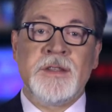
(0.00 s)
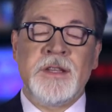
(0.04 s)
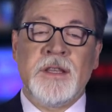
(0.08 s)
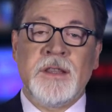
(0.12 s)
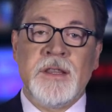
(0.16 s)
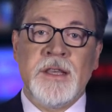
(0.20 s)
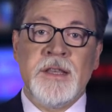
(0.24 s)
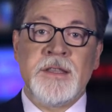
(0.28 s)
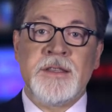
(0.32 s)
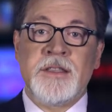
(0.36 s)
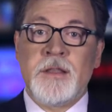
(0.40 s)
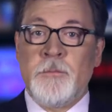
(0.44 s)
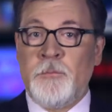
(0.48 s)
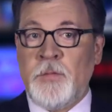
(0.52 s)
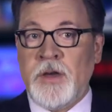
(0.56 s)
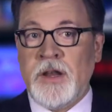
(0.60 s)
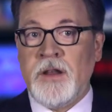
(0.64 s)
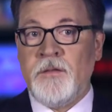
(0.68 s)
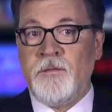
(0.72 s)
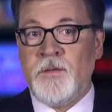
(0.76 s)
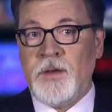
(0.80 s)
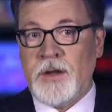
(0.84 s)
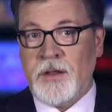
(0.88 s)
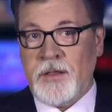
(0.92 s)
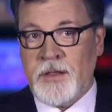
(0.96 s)
at least the
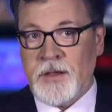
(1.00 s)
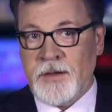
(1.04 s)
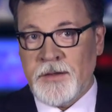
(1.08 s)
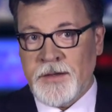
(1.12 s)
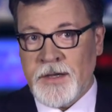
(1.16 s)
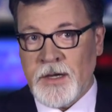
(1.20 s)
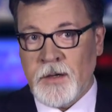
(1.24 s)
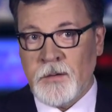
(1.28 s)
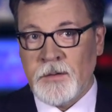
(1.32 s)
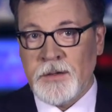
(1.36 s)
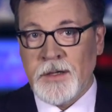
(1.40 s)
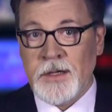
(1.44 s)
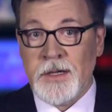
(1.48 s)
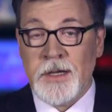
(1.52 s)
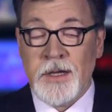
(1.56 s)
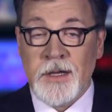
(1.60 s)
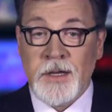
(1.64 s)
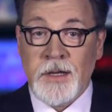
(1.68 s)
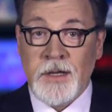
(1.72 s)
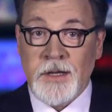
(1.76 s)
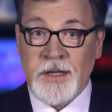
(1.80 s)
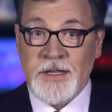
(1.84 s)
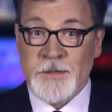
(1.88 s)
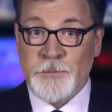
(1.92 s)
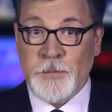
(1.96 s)
benefit of the doubt.
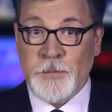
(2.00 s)
His